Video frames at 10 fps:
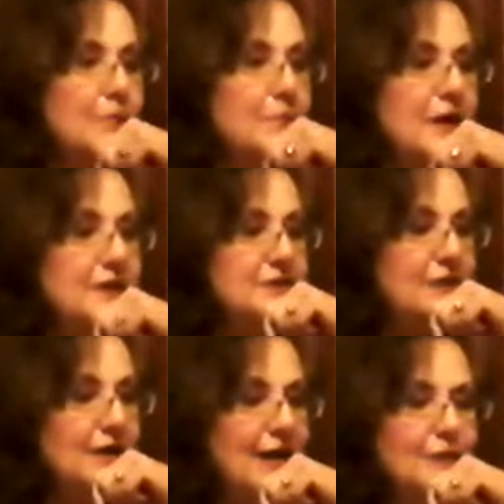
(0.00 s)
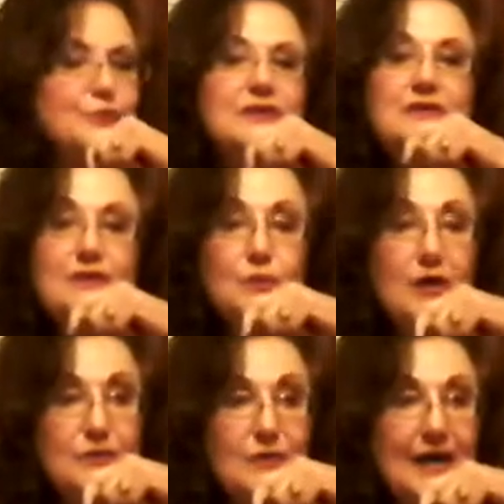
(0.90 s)
But I really did
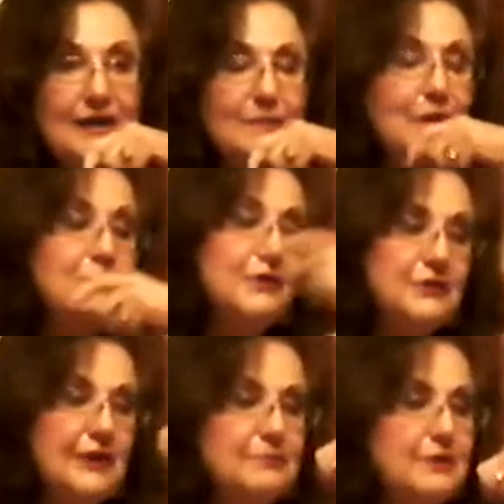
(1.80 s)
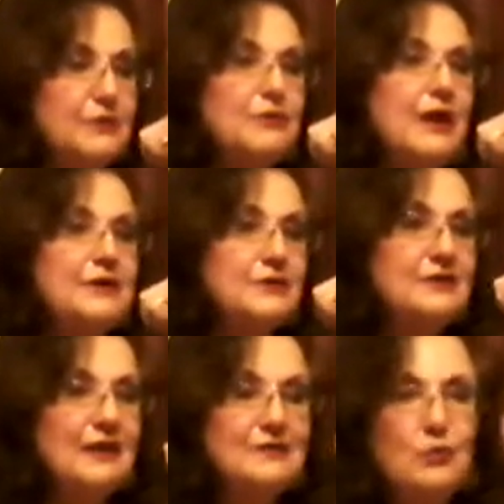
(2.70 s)
want to write, and my mother had been a writer,
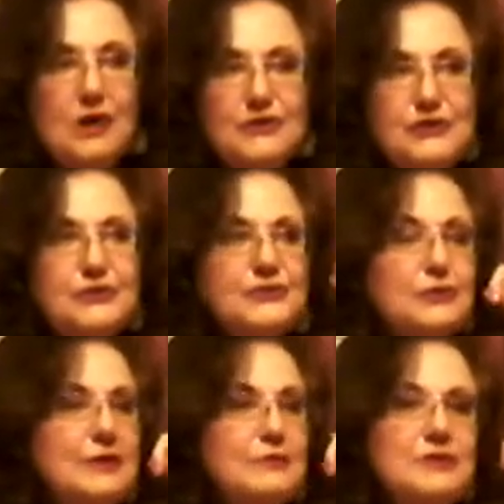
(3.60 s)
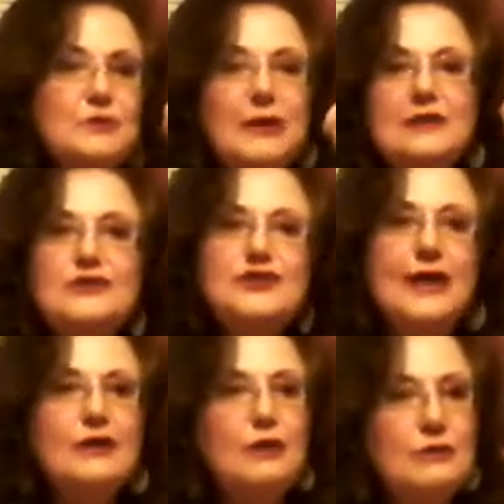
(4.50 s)
and I'd watched her do it. It was a way to
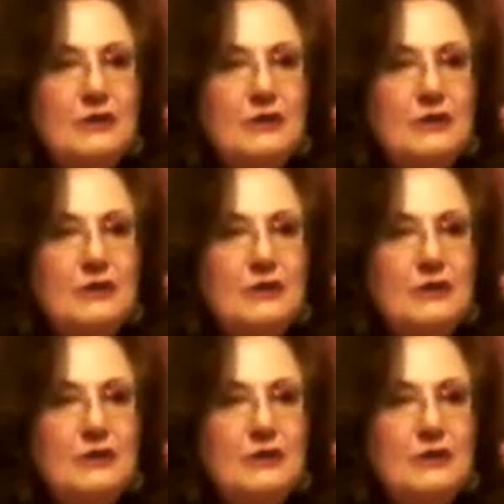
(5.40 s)
channel